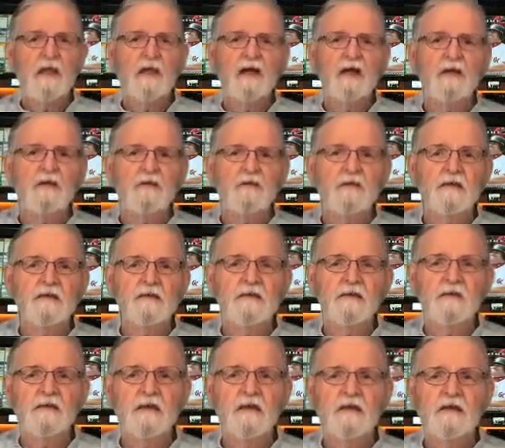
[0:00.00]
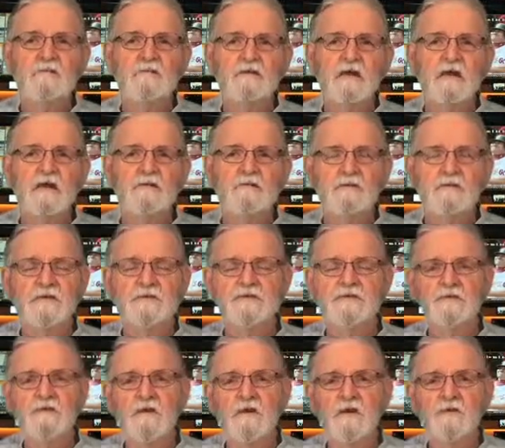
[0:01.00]
NFL.
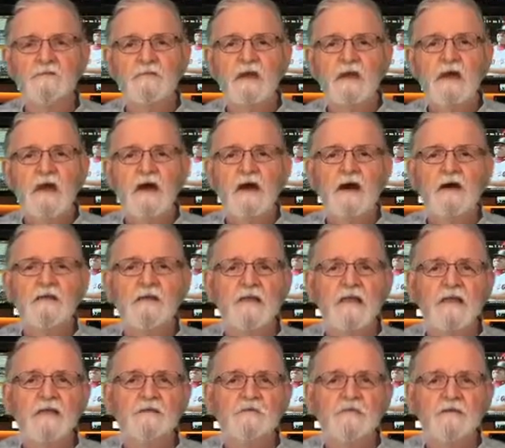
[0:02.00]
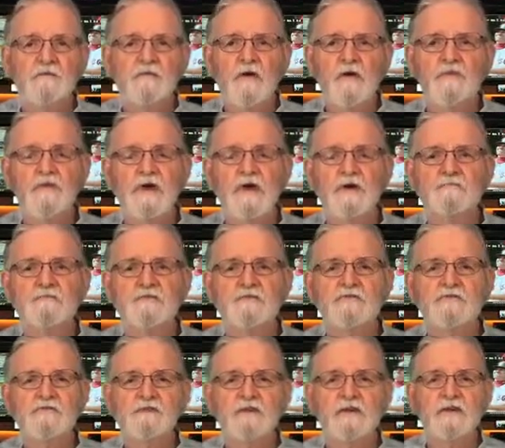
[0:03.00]
First of all, the next football game
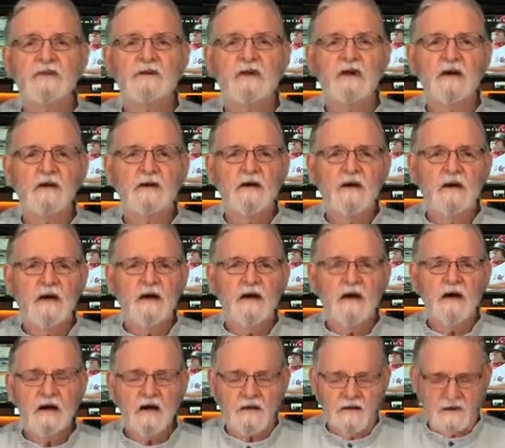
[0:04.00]
this week feature 2